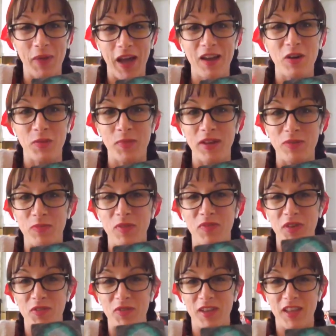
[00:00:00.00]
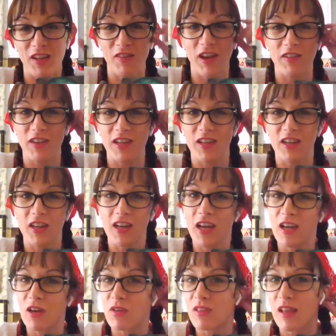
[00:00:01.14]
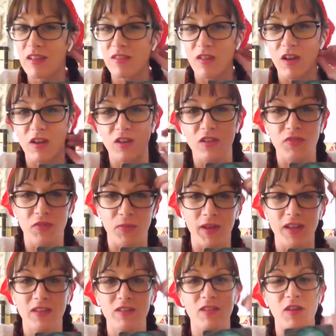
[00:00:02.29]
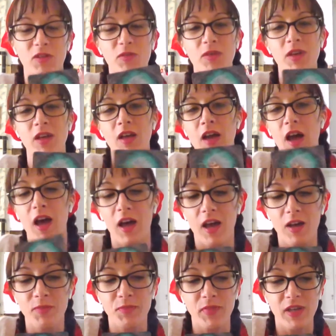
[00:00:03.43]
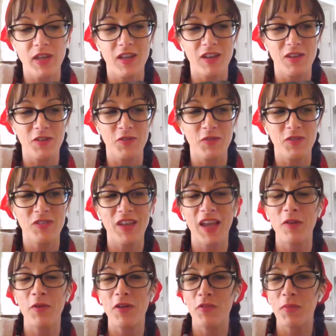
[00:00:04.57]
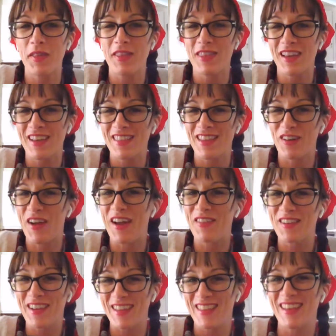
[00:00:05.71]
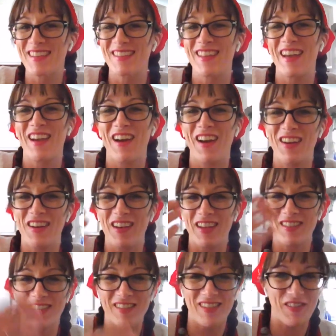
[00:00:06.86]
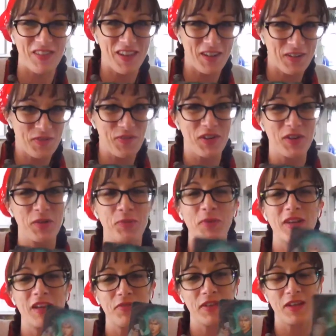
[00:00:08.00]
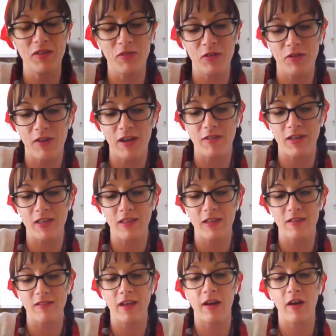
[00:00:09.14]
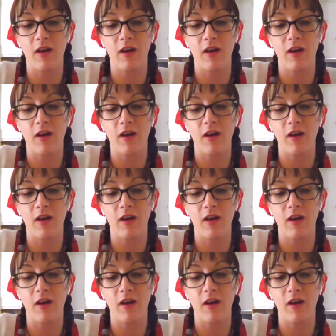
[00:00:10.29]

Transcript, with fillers: tobacco makes me feel really grounded. And I know that's not good for me. So, you know, stay away from the grounding things that aren't necessarily good for you, but definitely do the grounding things that